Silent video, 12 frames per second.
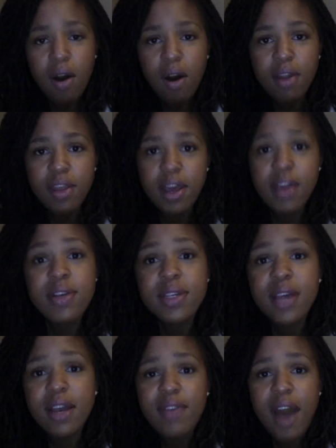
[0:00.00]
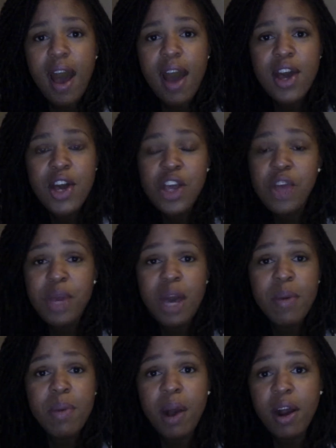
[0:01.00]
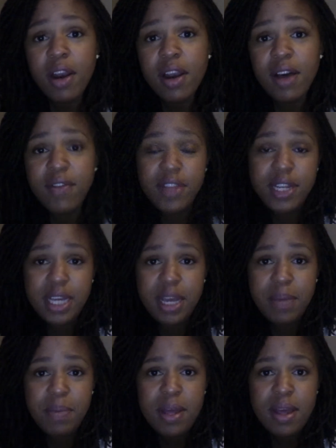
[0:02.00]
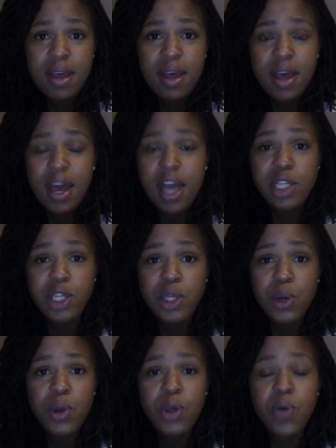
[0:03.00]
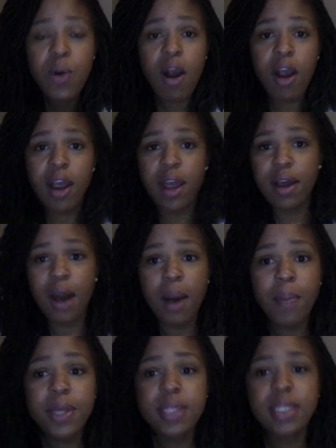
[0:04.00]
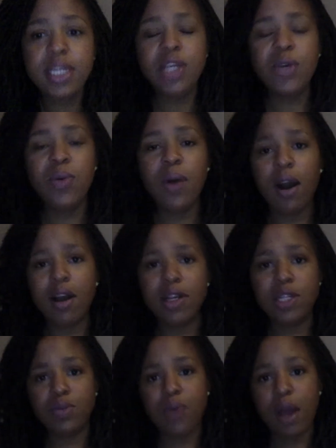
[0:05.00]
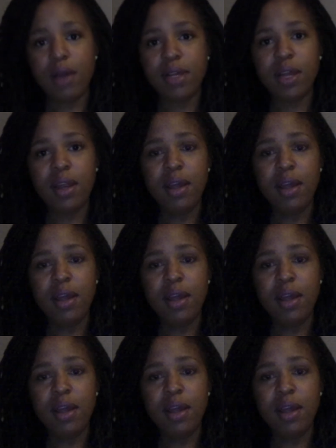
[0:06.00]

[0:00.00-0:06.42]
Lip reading: On the other side of that, you become a part of the team, and so you are encompassed and you are surrounded